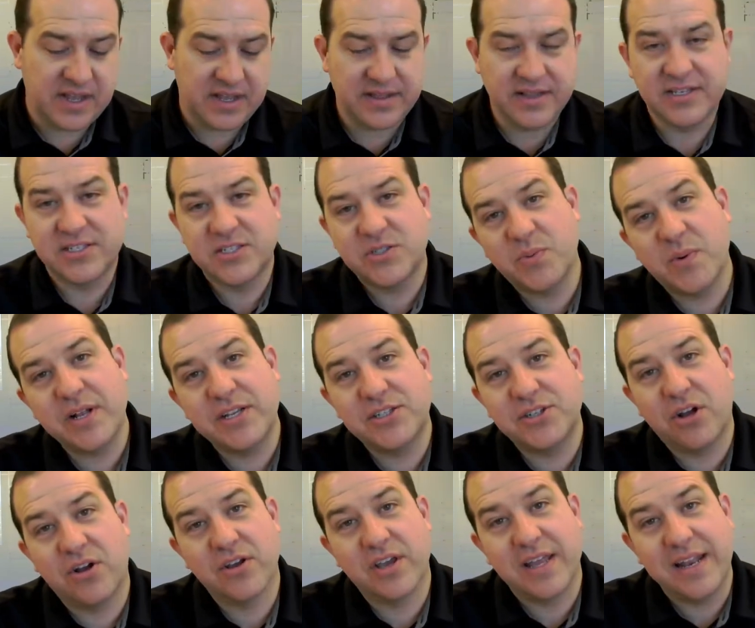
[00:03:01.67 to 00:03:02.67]
and the Switch
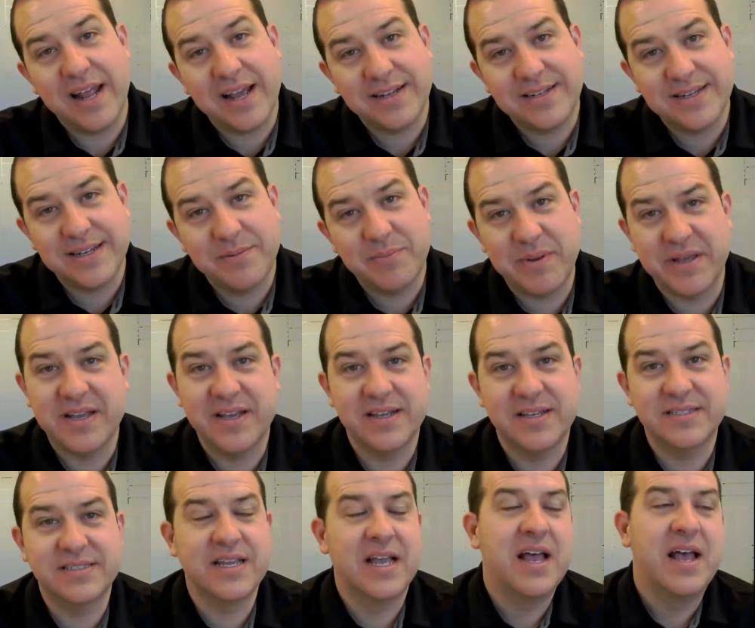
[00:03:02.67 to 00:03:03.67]
all connected,
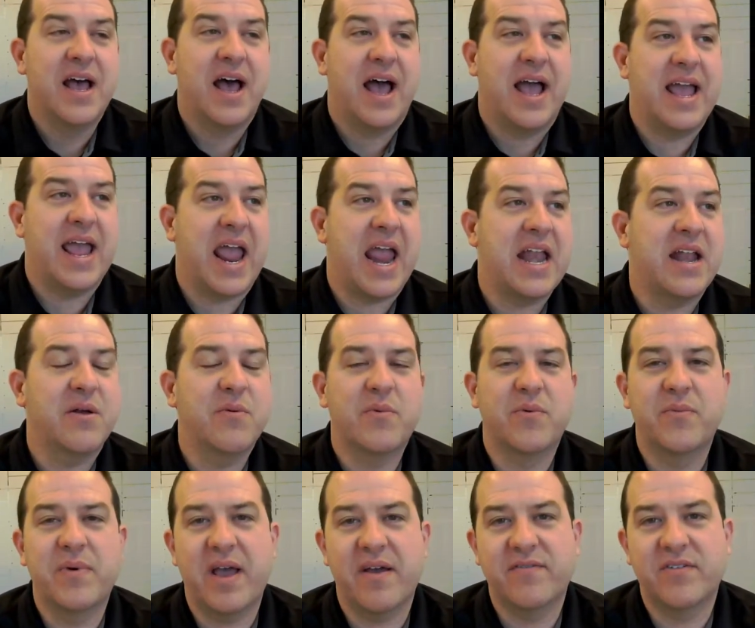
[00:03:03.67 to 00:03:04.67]
because I hate it
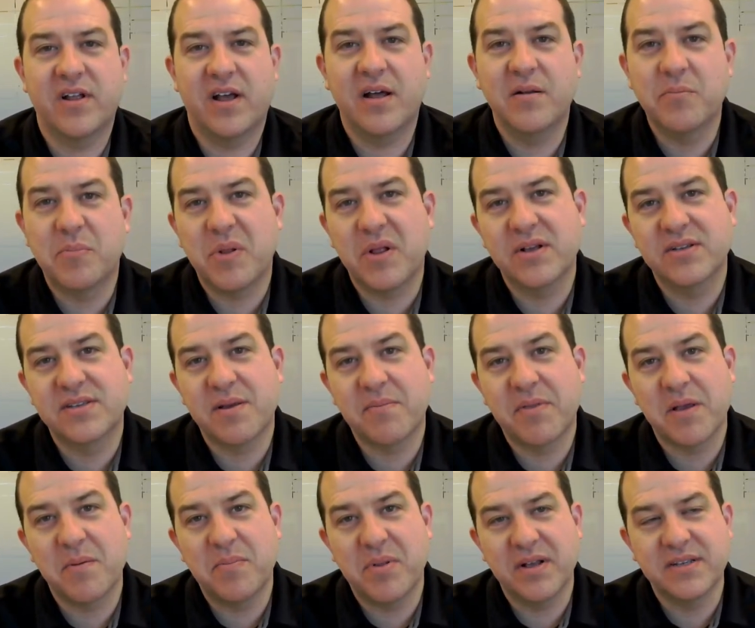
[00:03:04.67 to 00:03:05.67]
when we have to unplug
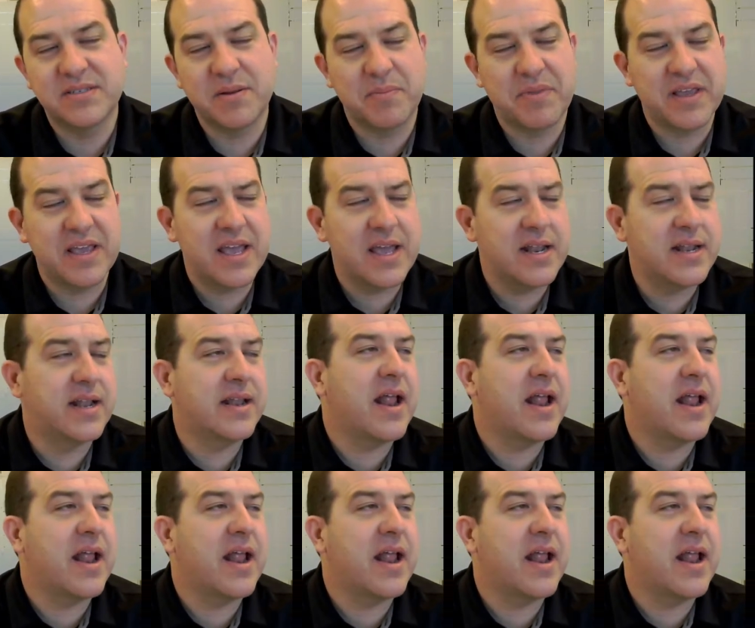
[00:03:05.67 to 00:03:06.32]
something and plug something in.